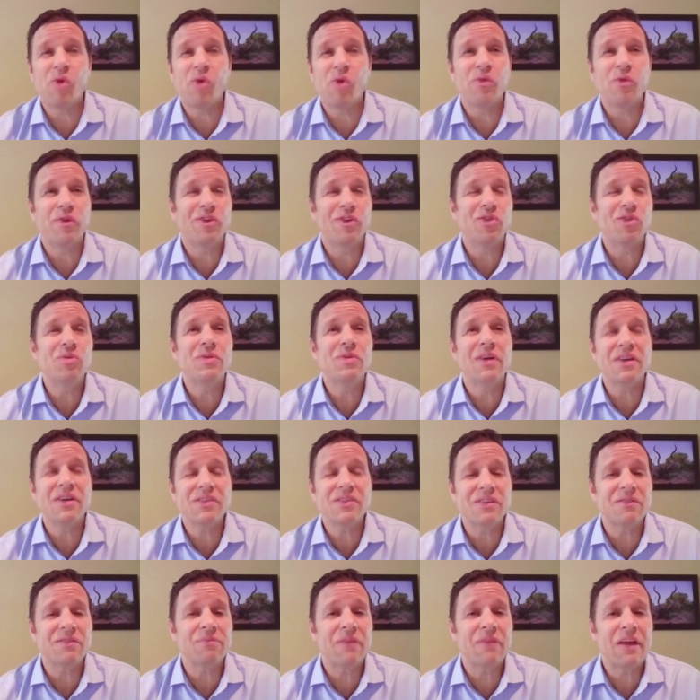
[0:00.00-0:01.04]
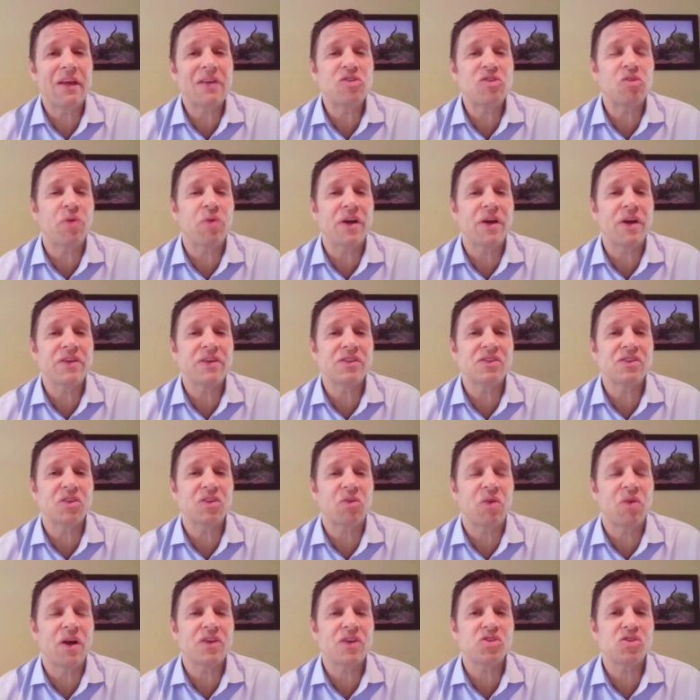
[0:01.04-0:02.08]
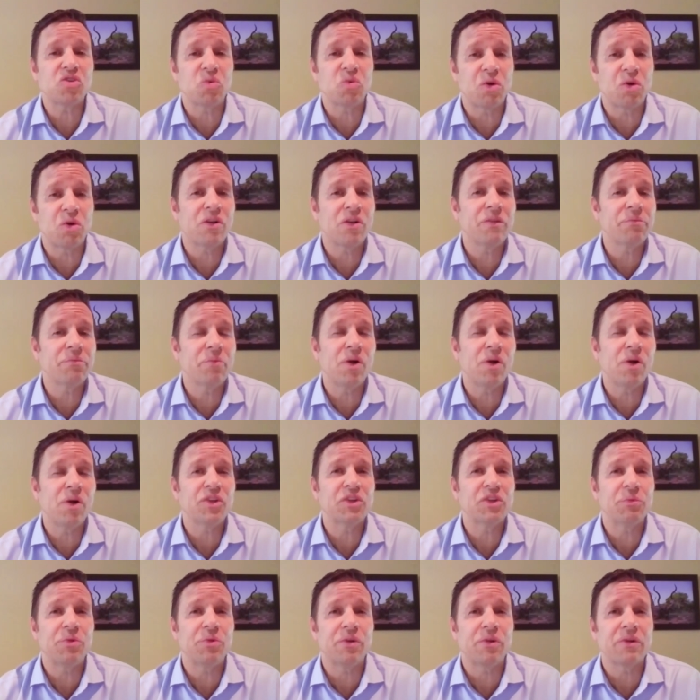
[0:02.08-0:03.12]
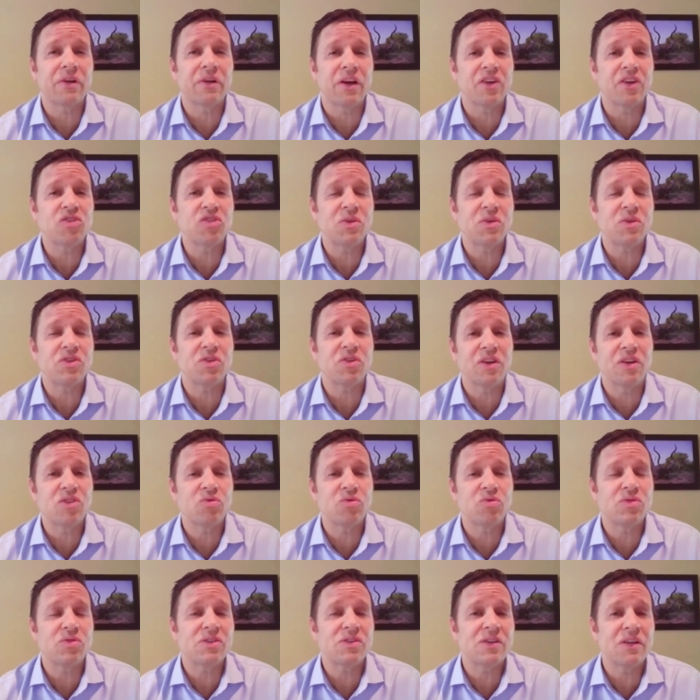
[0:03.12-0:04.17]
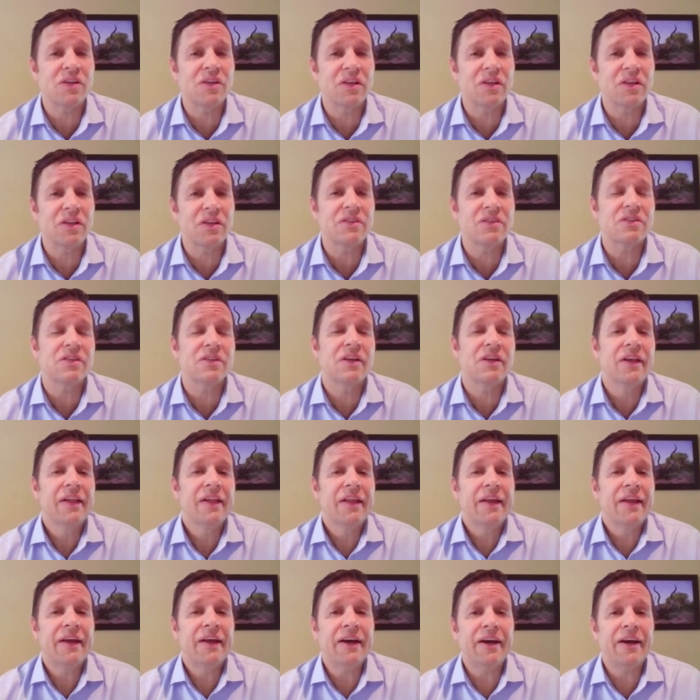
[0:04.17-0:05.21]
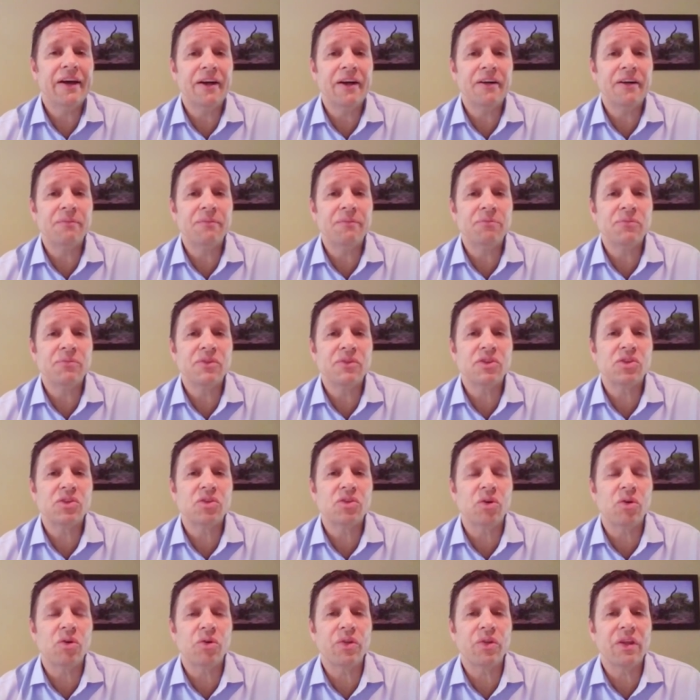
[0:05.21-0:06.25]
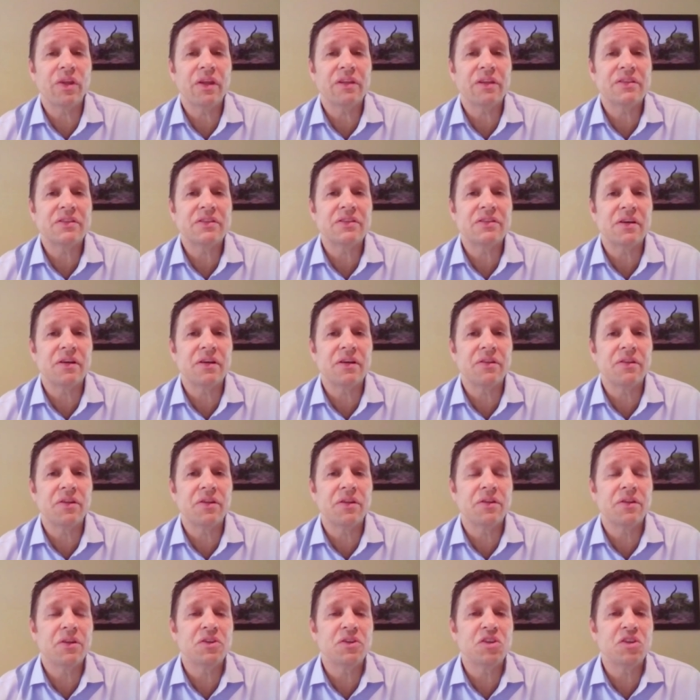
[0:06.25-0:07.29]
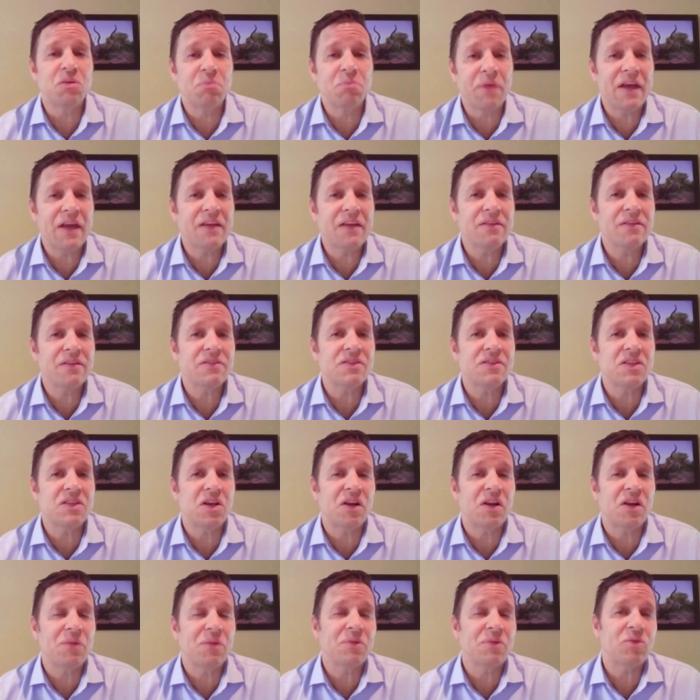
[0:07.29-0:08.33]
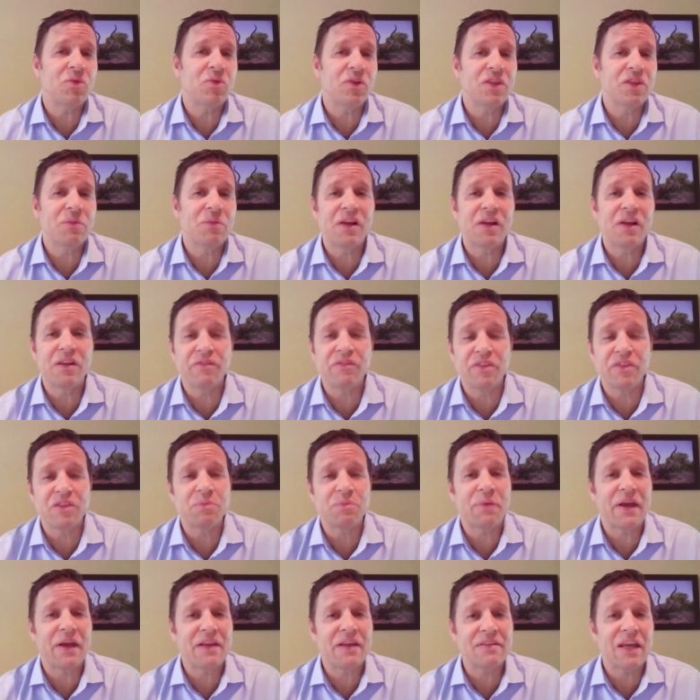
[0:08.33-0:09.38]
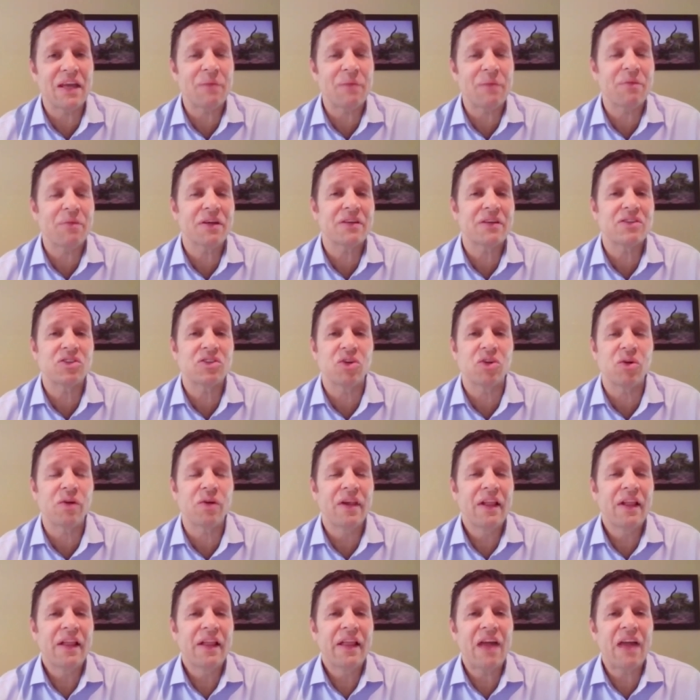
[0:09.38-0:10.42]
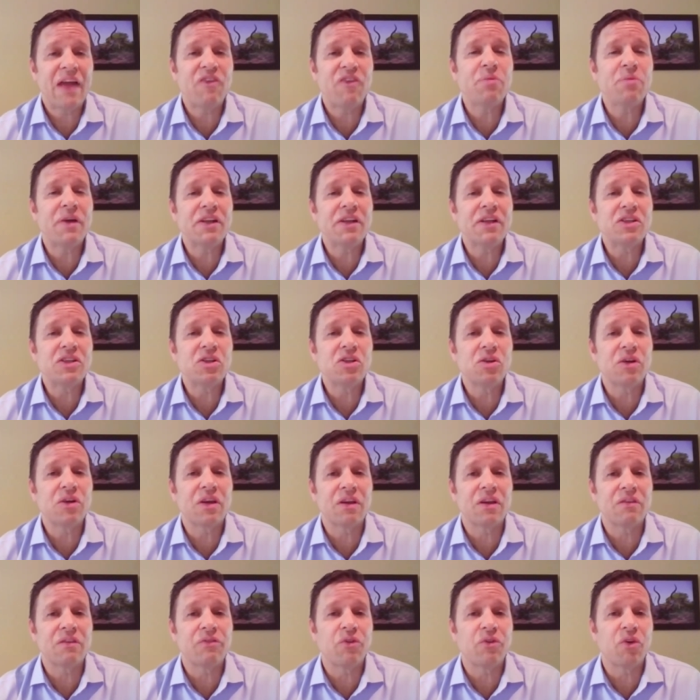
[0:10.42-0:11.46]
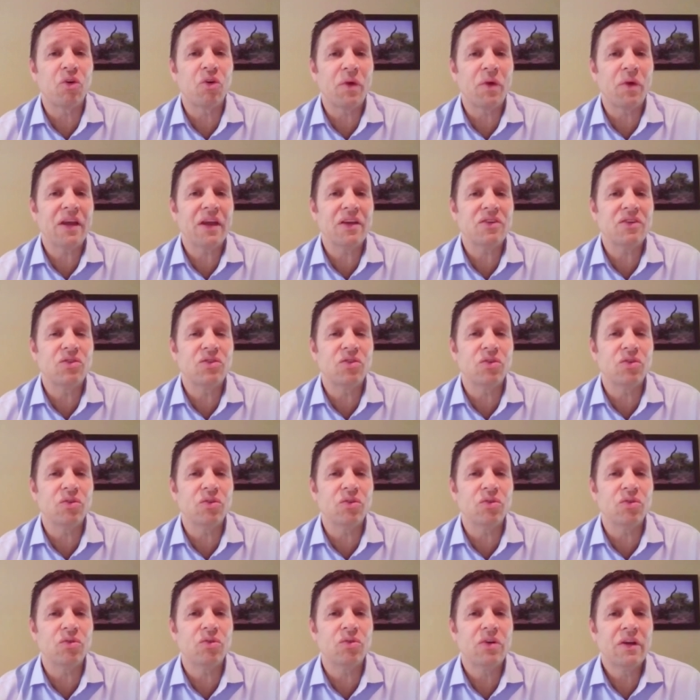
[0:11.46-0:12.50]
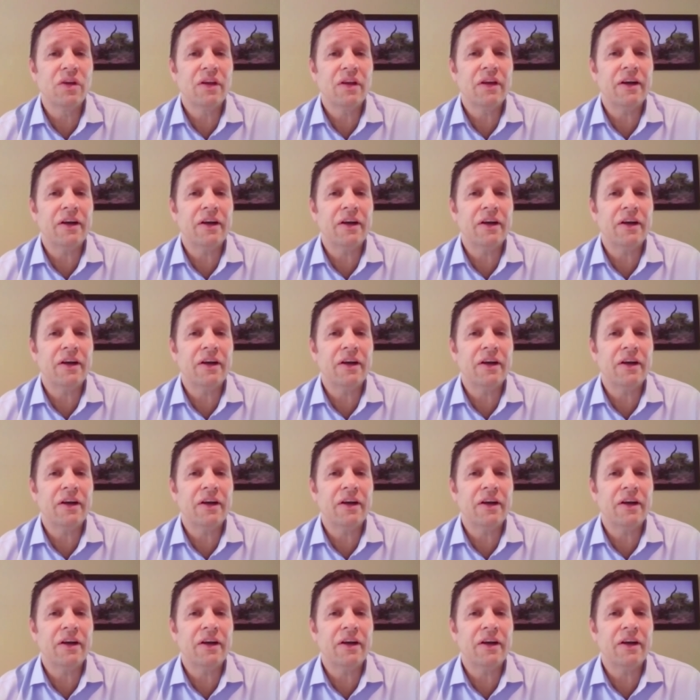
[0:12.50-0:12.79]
over two dozen enterprises across the world. Multiple countries are interested in this. Um, so it's uh, the, the demand is there. I mean, we're in the middle of this pandemic, so everybody's looking for a way to